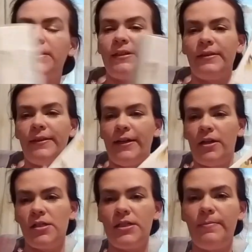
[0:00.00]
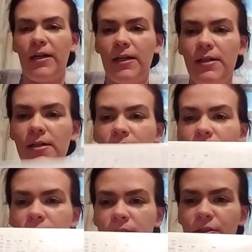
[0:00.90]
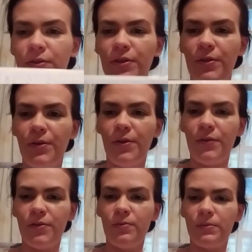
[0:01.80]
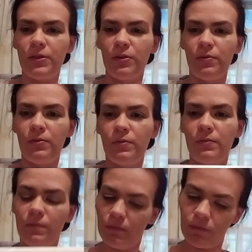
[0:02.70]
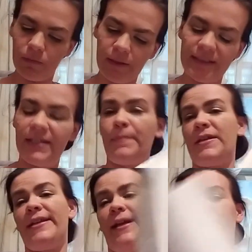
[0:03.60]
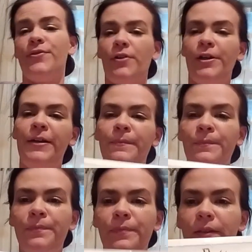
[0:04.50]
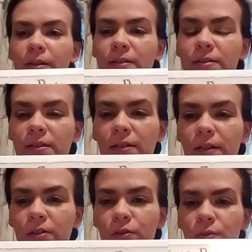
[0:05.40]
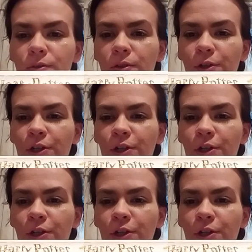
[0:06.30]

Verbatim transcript: But yeah, there's the box. This is upside down, sorry. And